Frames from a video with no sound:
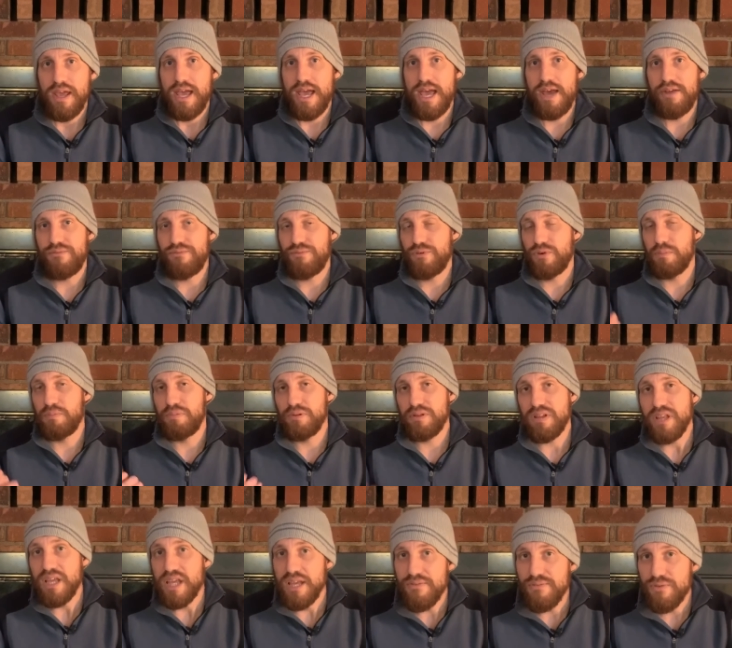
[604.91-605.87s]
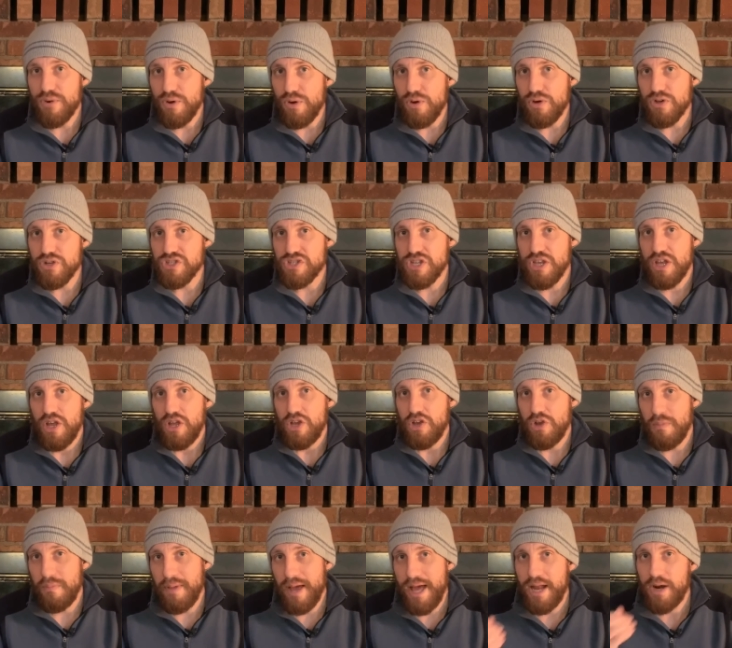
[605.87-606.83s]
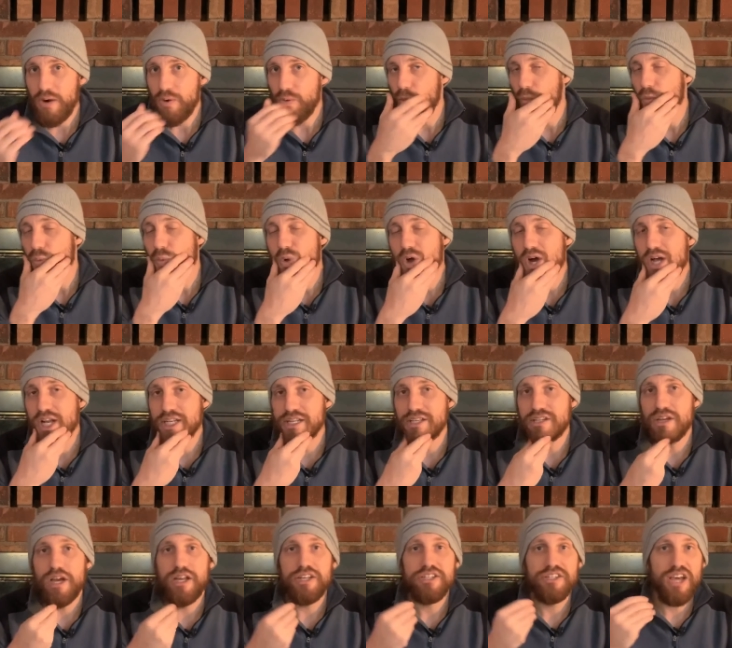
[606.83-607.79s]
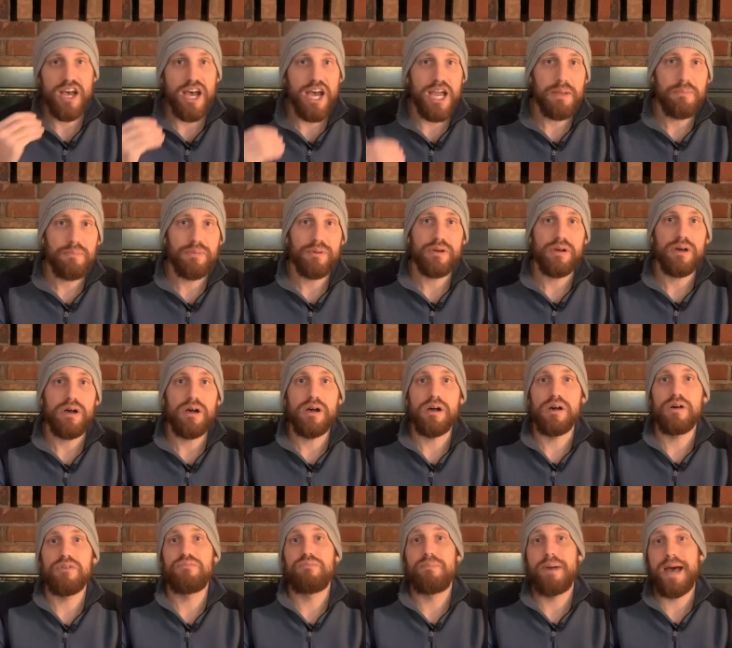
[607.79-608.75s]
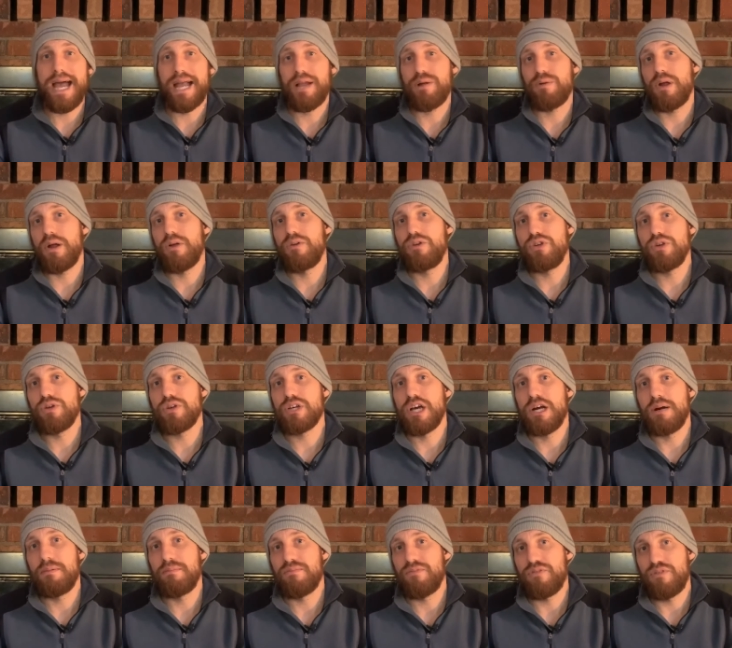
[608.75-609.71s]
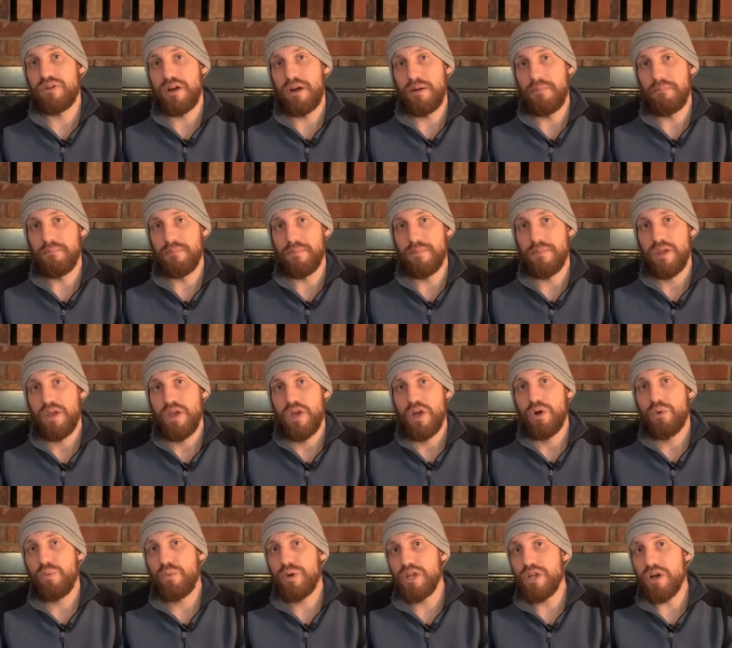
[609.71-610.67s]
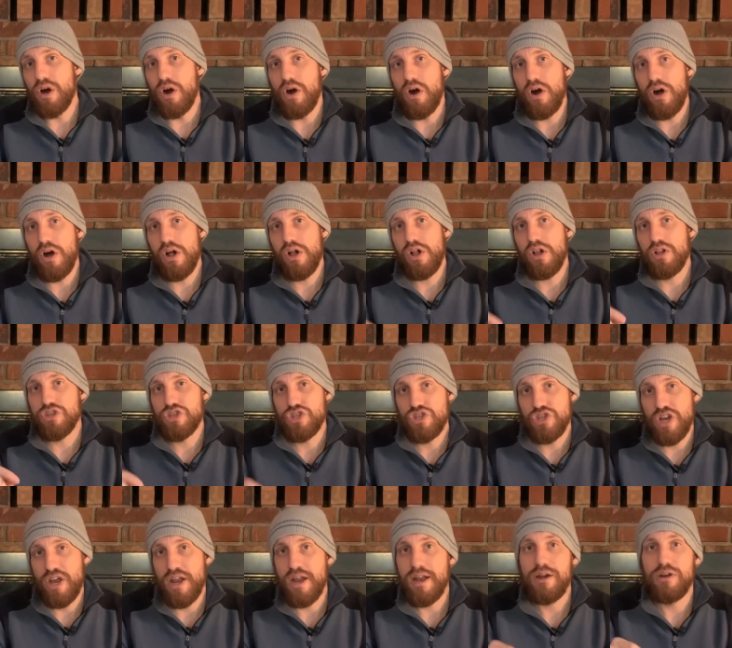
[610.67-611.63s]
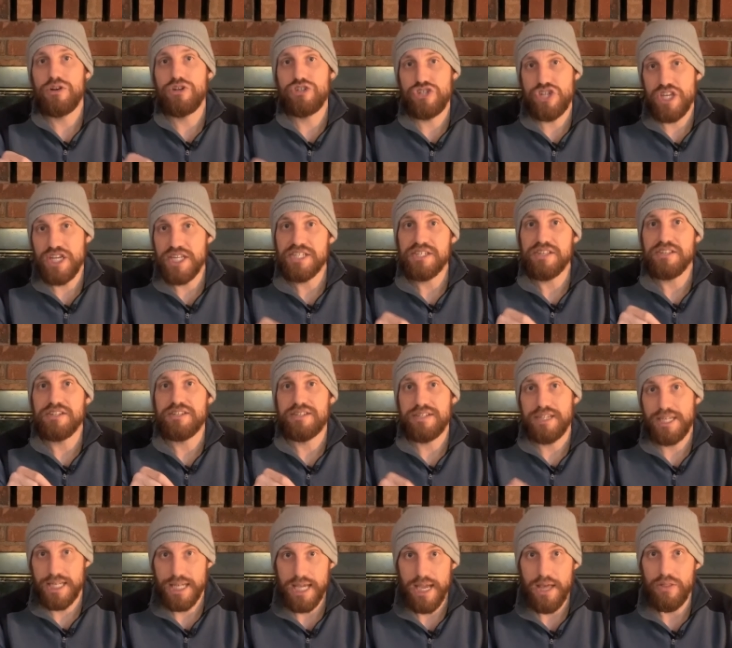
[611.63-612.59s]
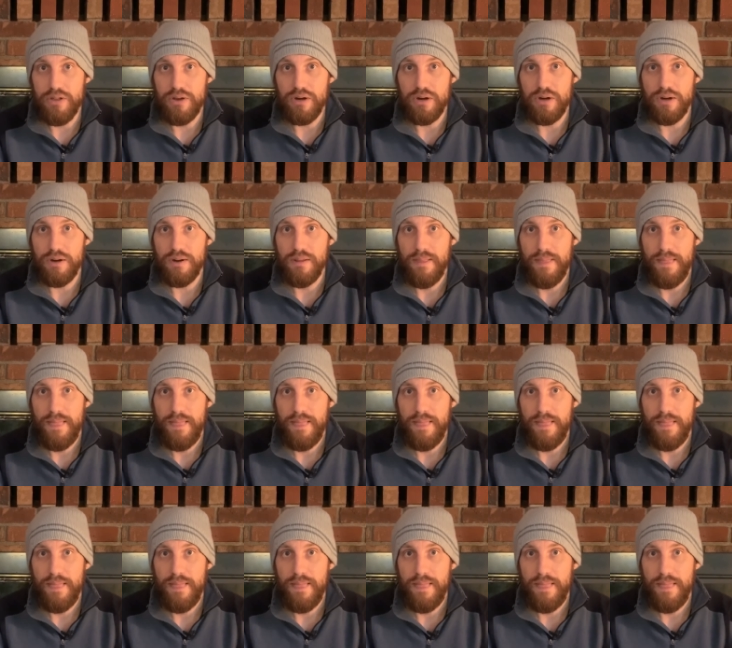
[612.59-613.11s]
And for believers, no matter what type of background you come from, we all share Jesus together.